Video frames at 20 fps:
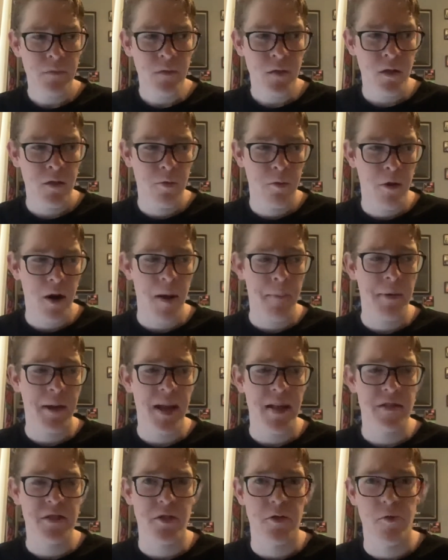We're up
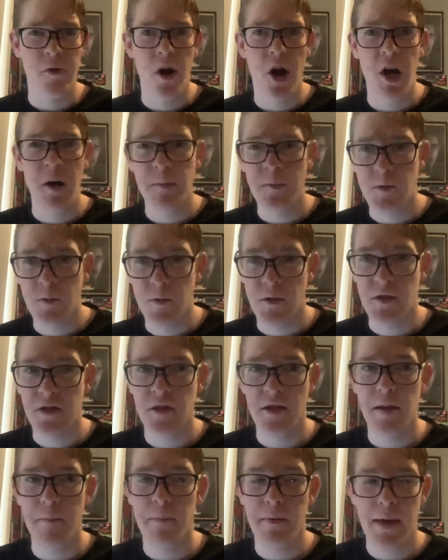against the ropes. We were
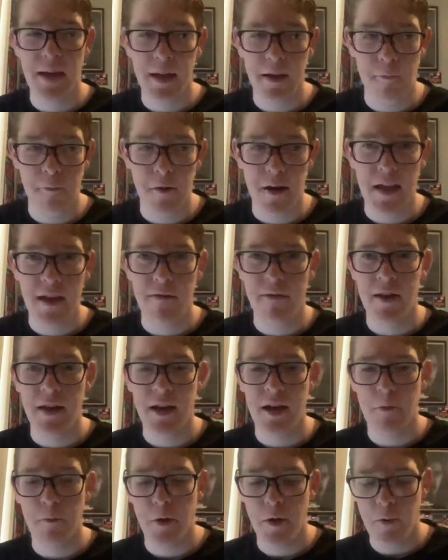slipping and
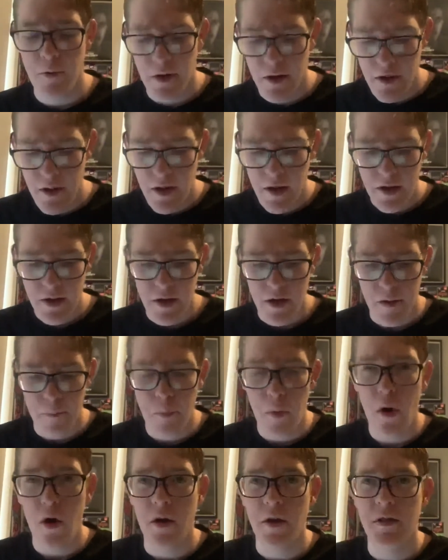weaving, and we were,
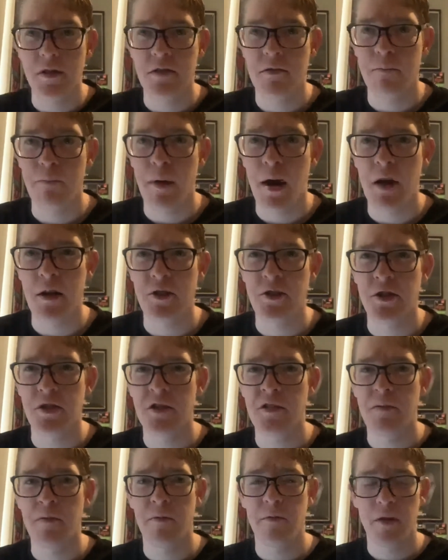blocking some
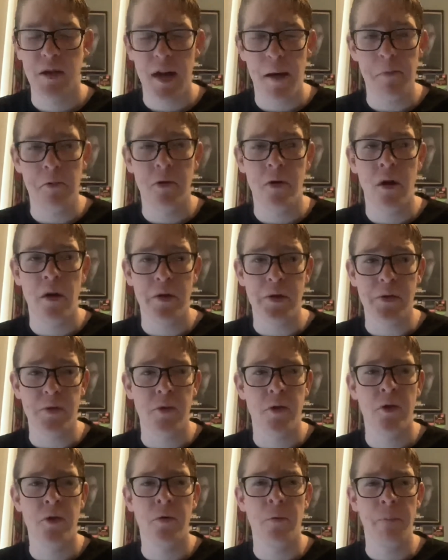punches. A couple got
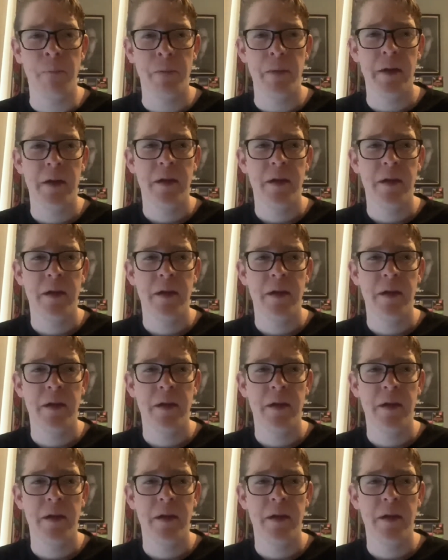through.